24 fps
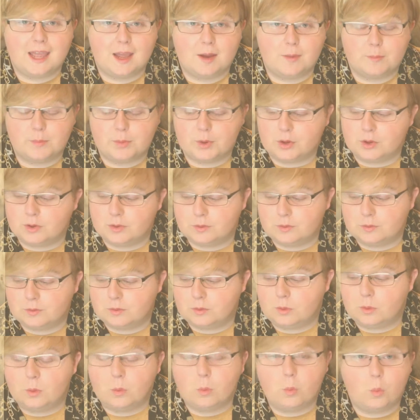amber,
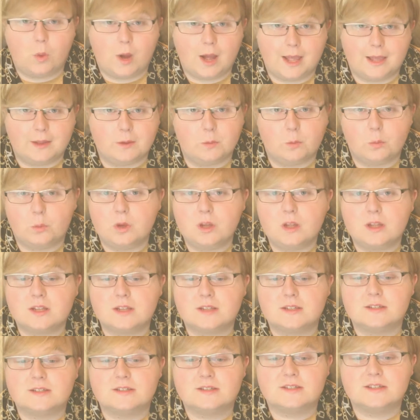white
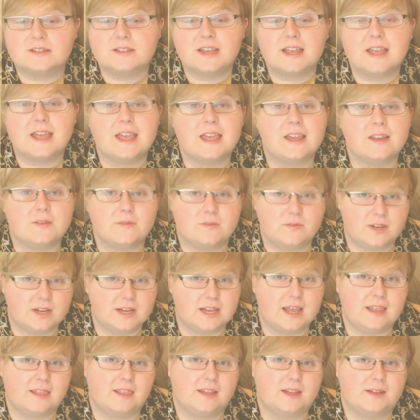woods, and
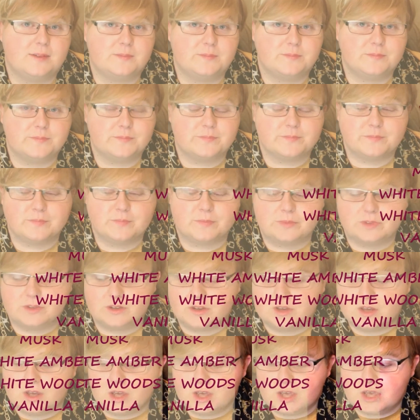vanilla.
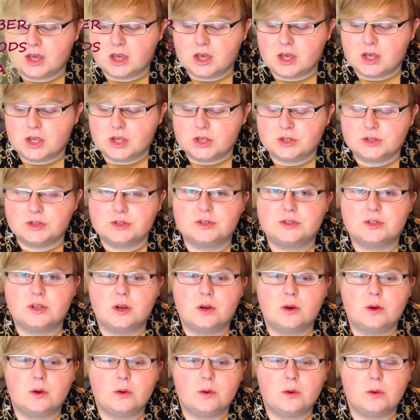
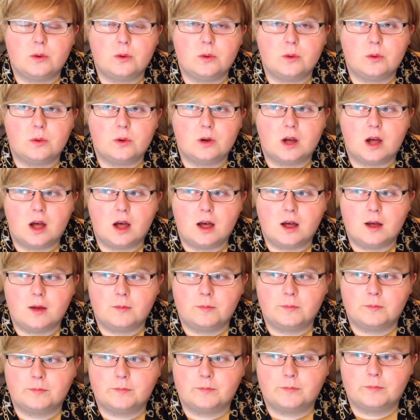So,
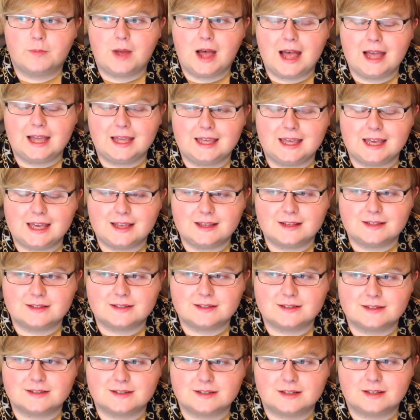I
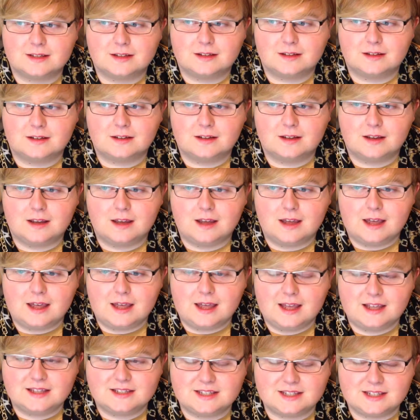guess
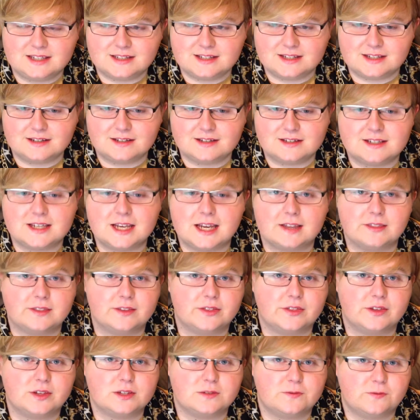it's easy to say
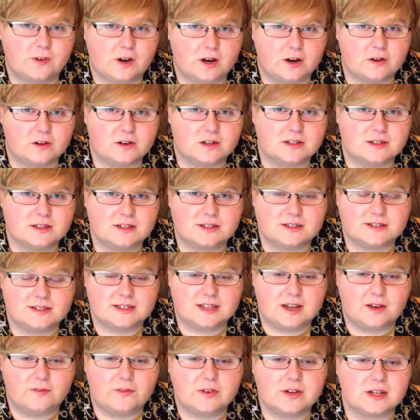that this fragrance is
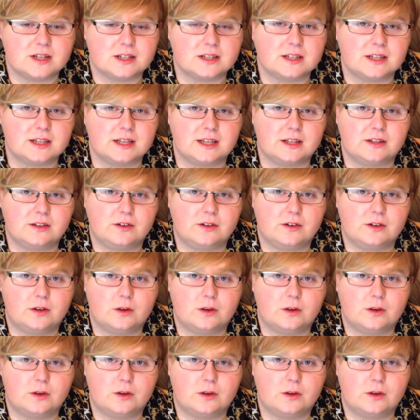definitely,